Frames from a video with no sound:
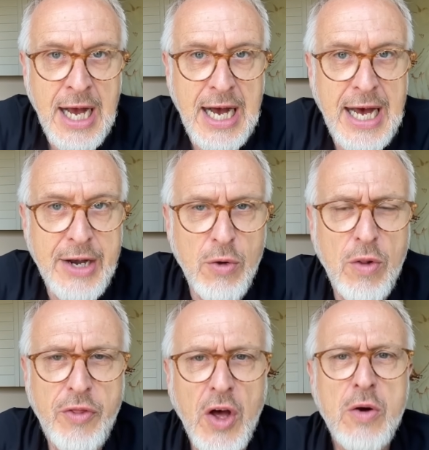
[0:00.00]
And
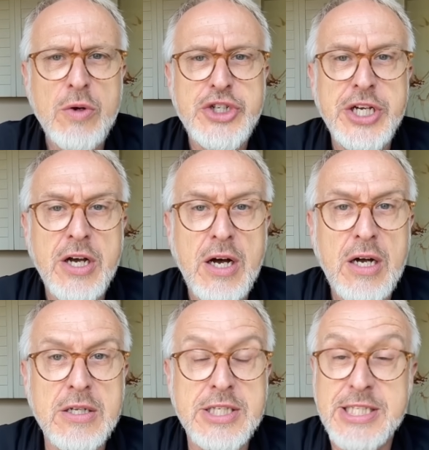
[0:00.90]
although she
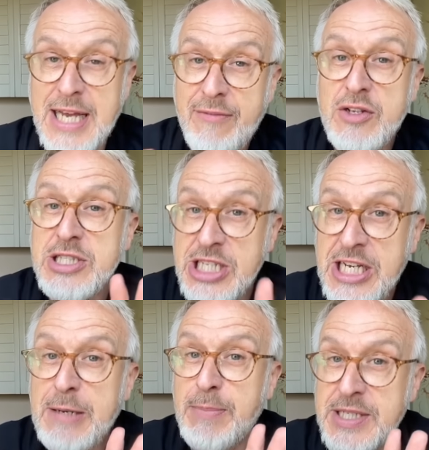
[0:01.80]
got
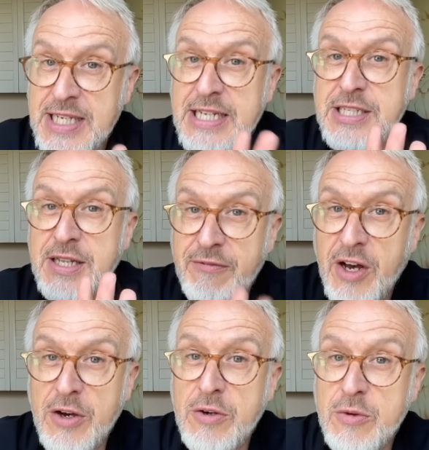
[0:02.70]
17% of the
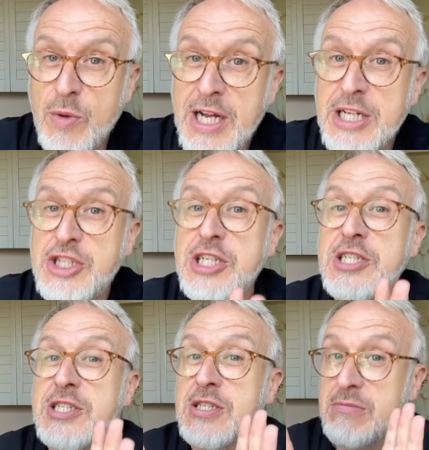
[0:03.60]
vote, which
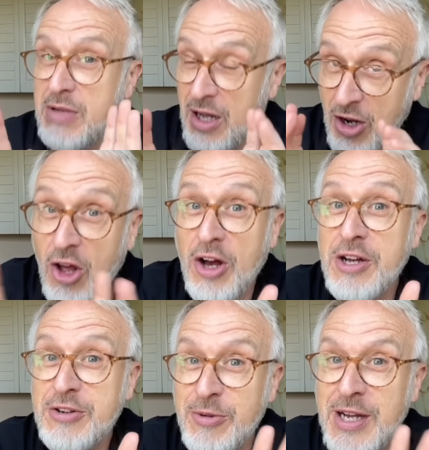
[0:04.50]
is a
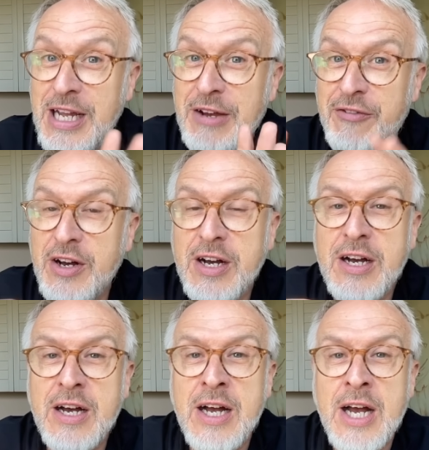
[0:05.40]
lot, really, for
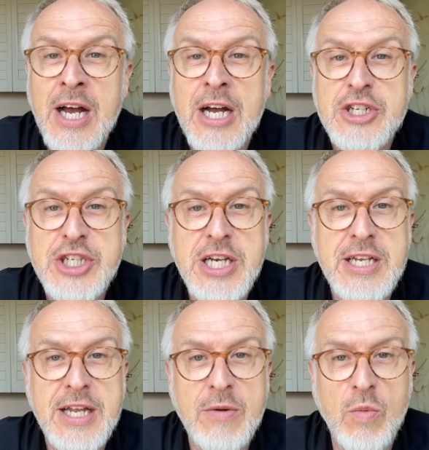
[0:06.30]
her, she
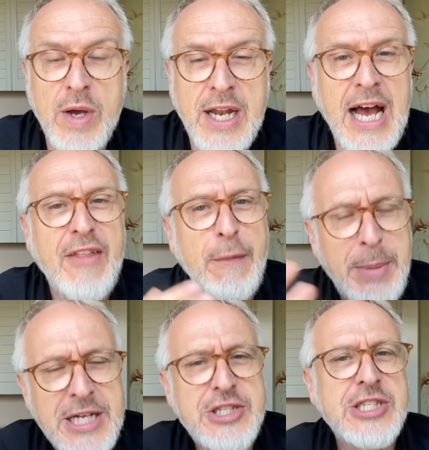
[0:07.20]
didn't win. And the
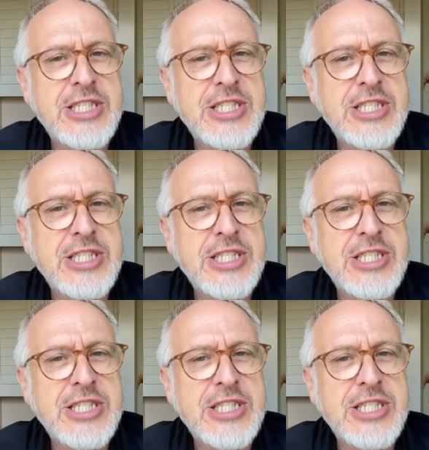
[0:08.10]
pitchers